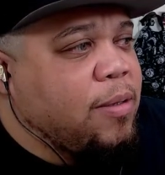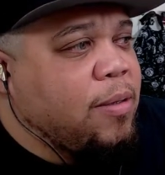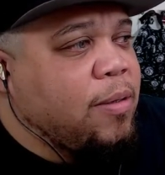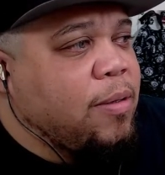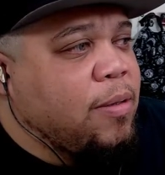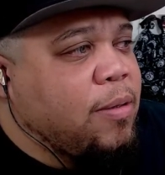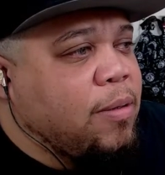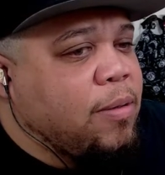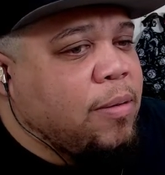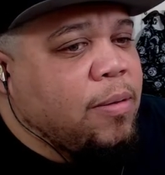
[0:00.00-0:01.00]

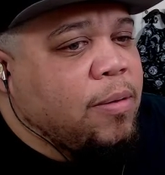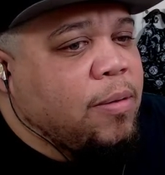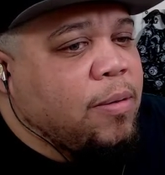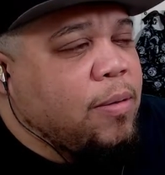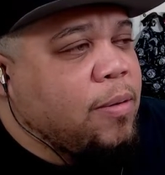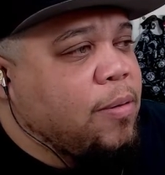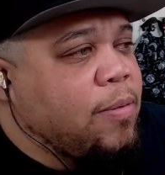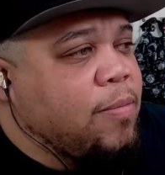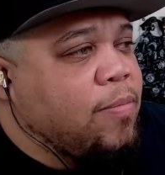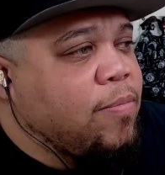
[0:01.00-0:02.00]

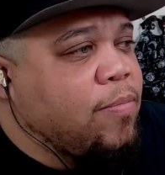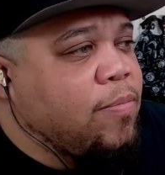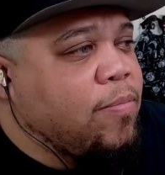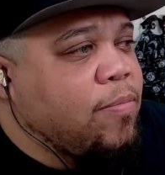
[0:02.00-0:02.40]
(no one is talking)